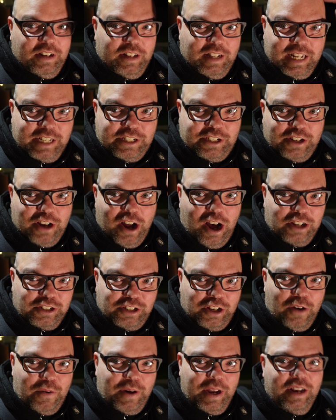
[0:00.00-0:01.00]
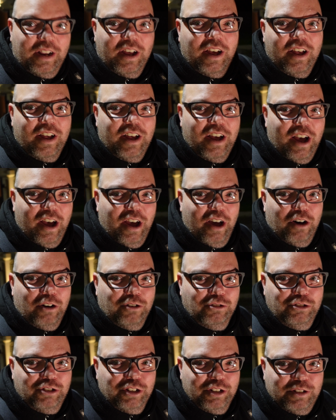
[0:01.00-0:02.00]
this starts going at
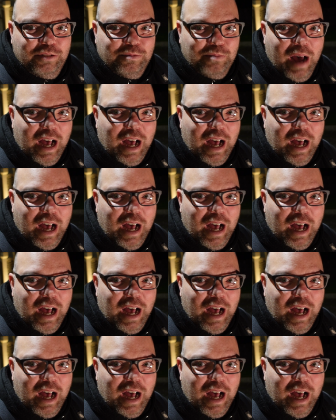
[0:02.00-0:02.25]
100